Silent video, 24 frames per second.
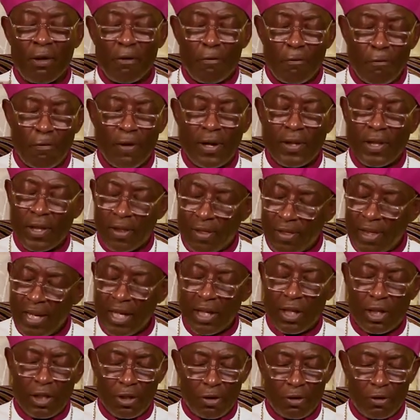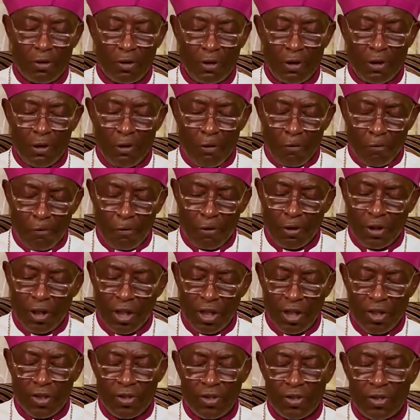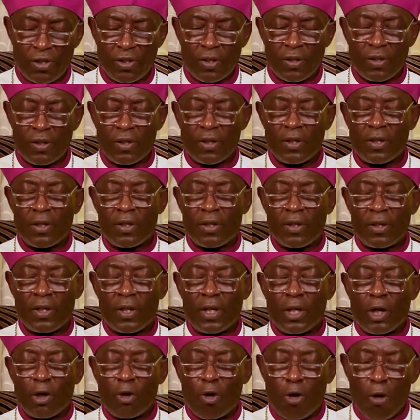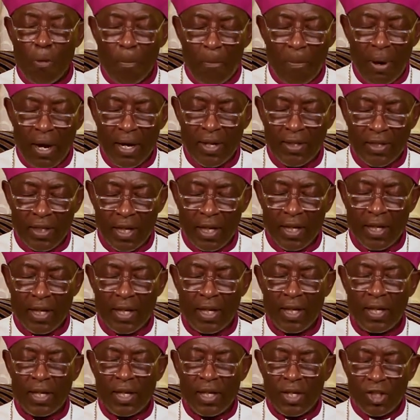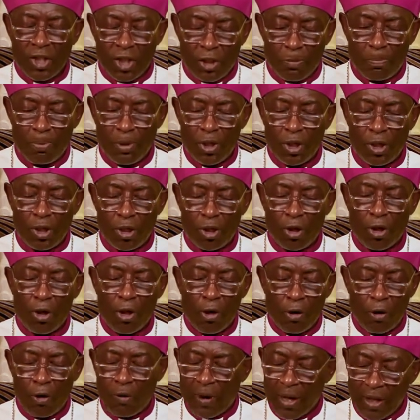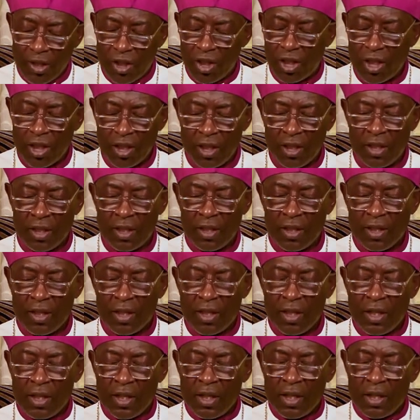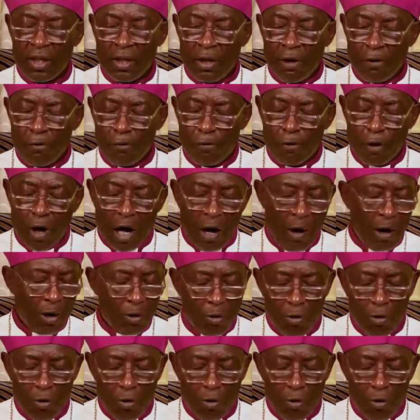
Father, thank you for this compulsory spiritual quarantine, for our